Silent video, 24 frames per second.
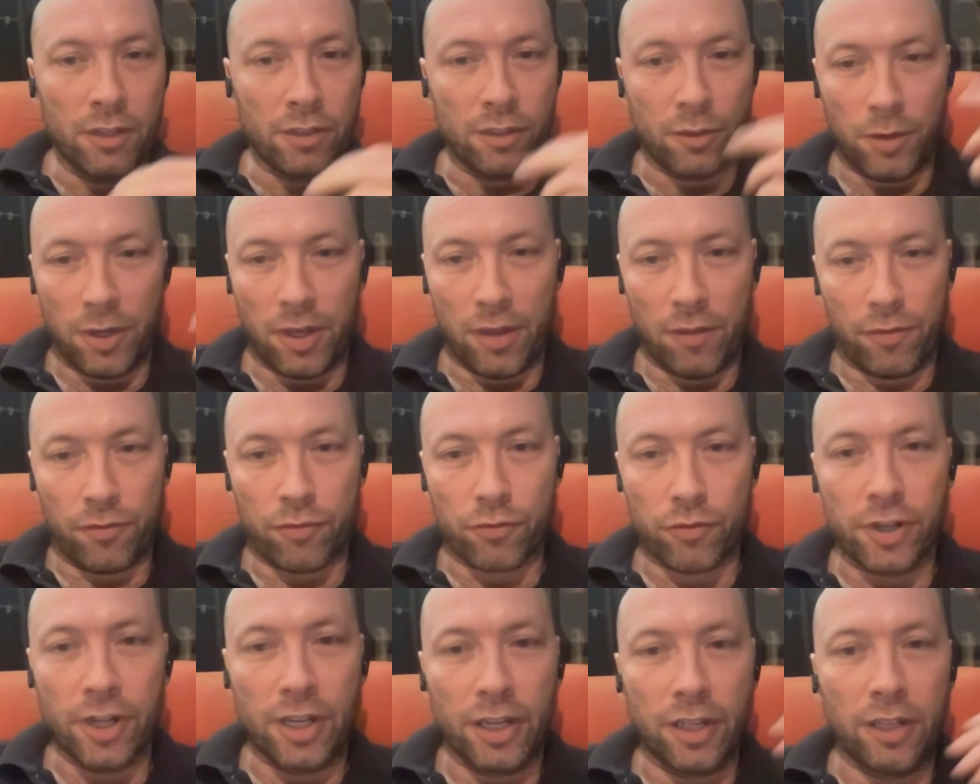So we have
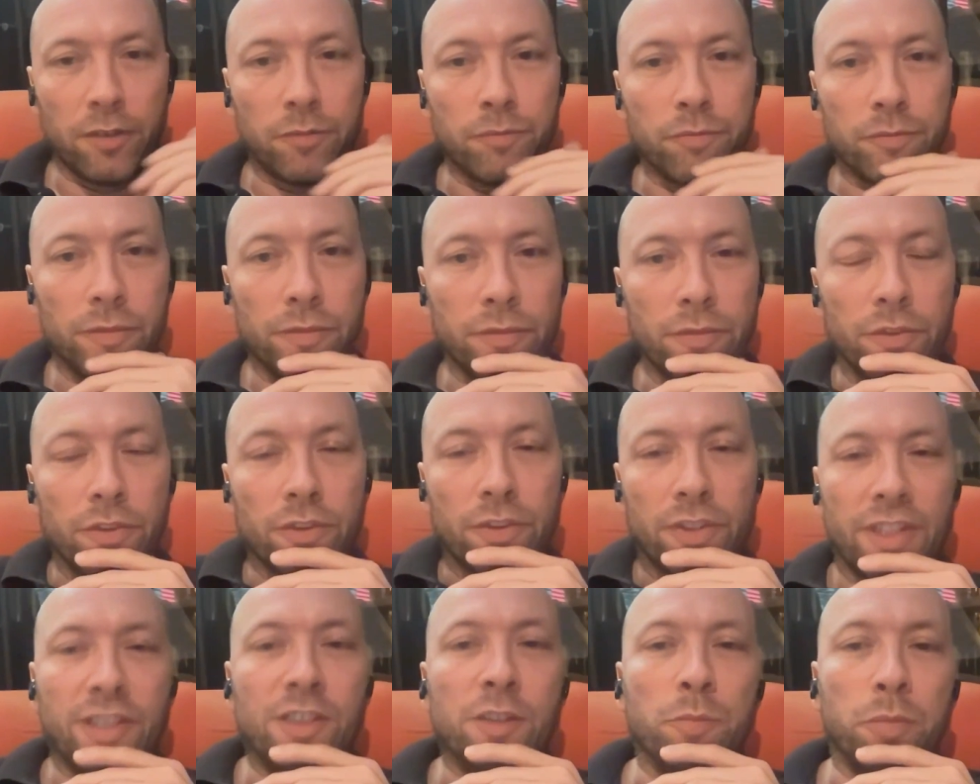three
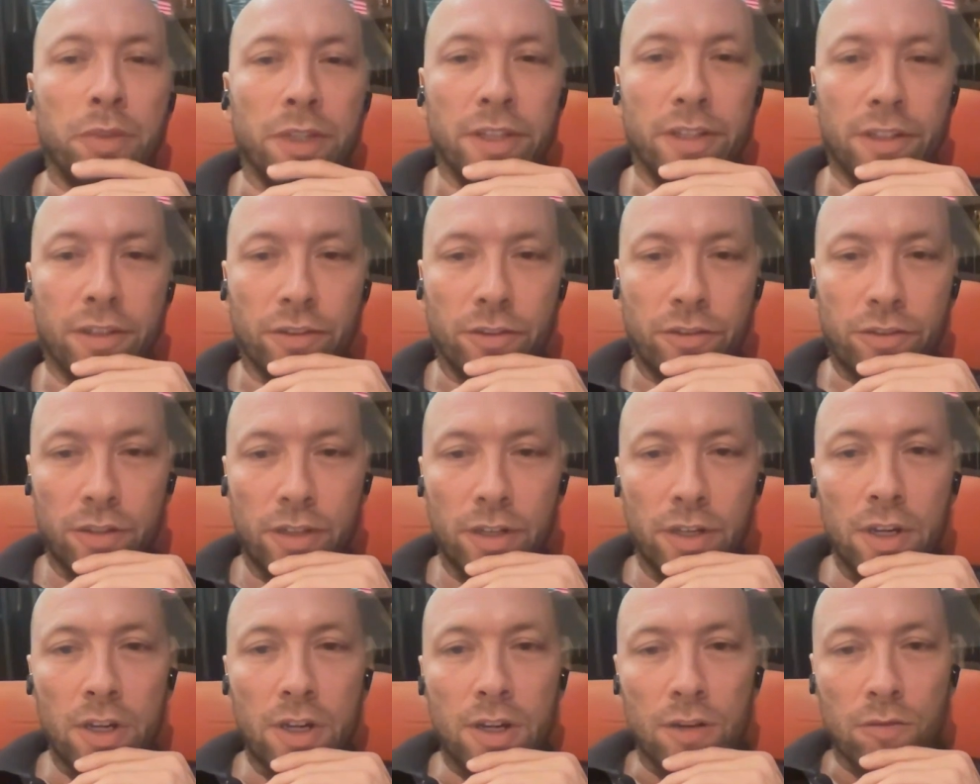disciplines
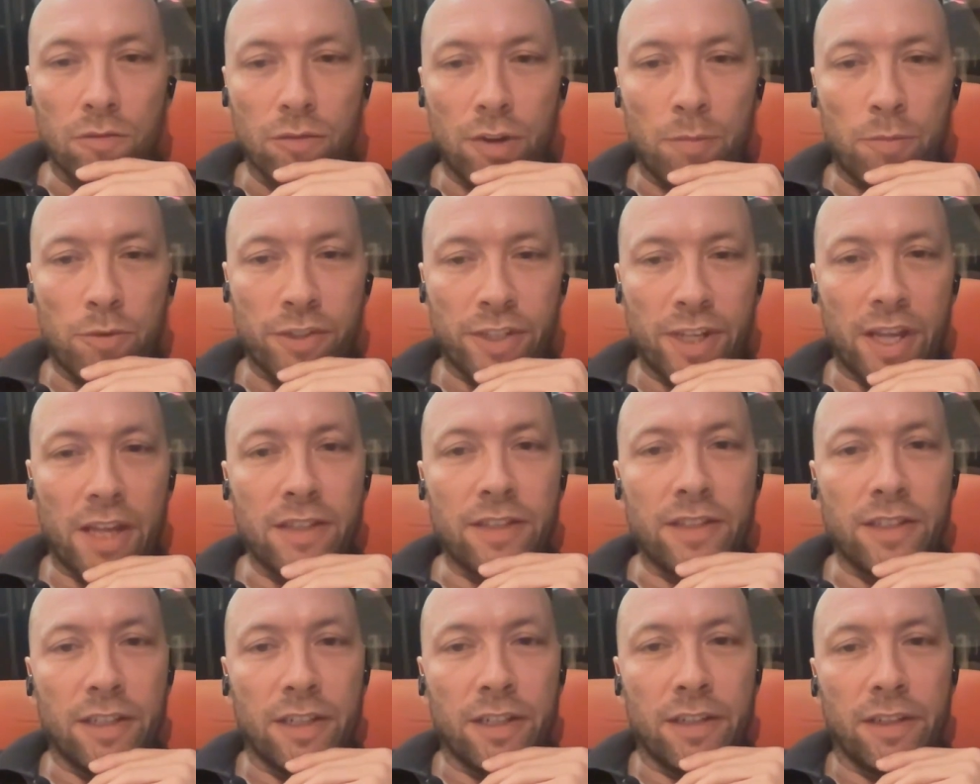
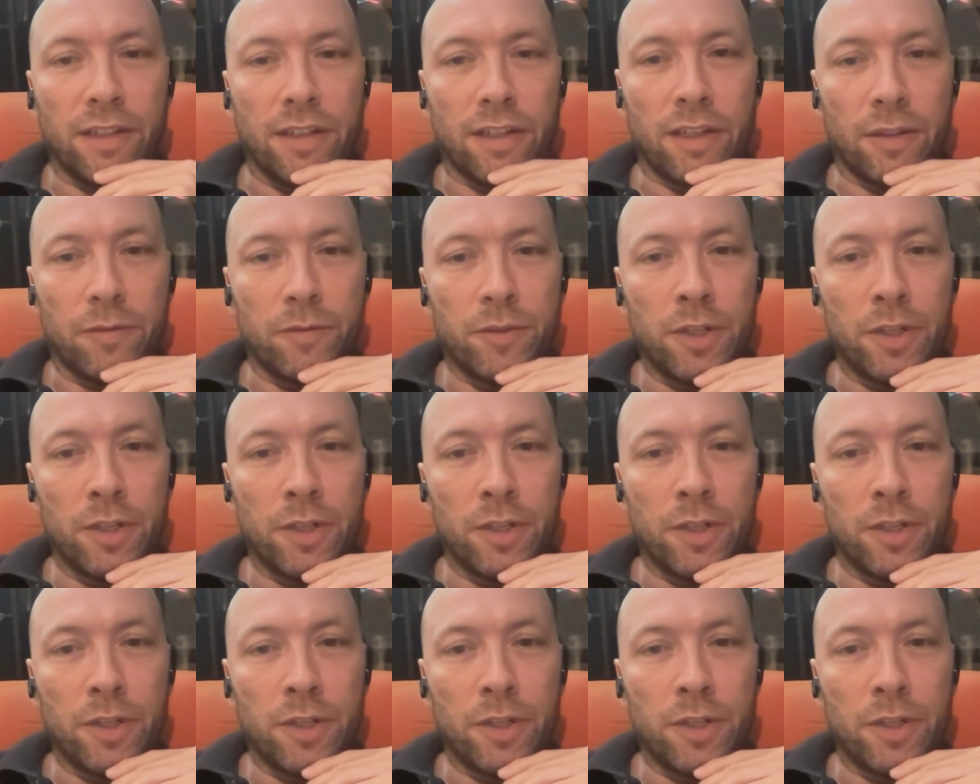represented in there.